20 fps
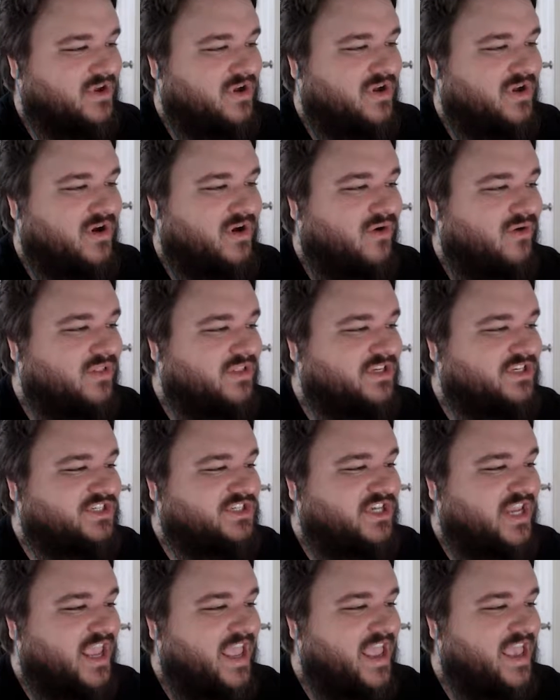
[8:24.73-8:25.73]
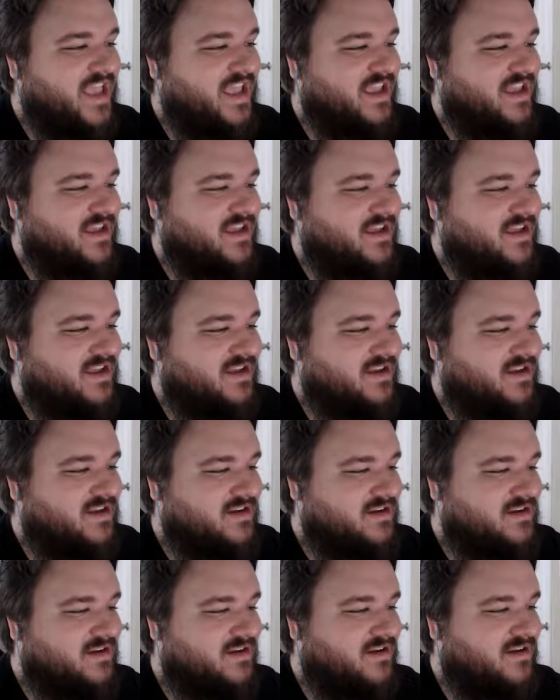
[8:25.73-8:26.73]
Holy shit.
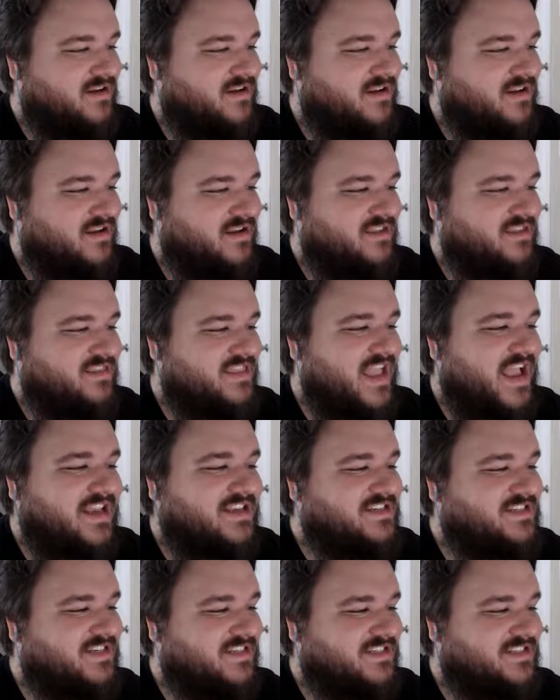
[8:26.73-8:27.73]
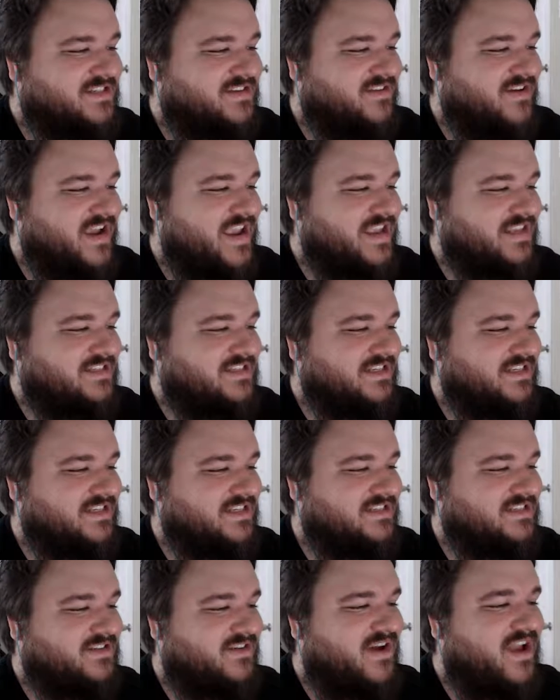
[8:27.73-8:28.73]
That shit's crazy.
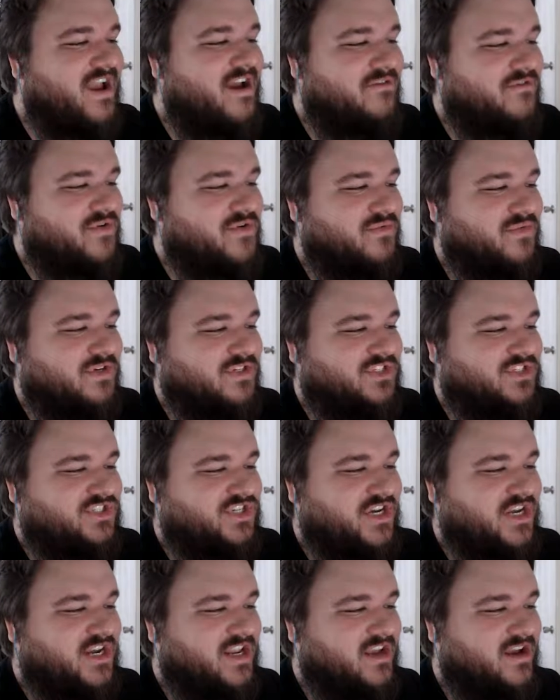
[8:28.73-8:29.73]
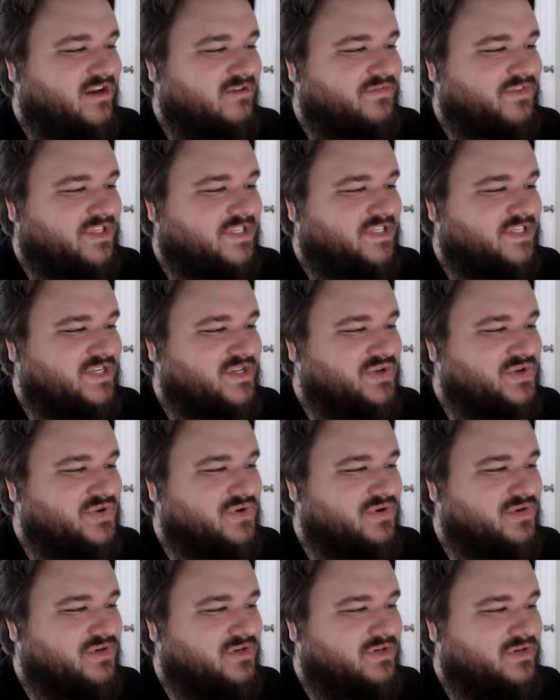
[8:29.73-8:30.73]
So everyone's cheating off this dude.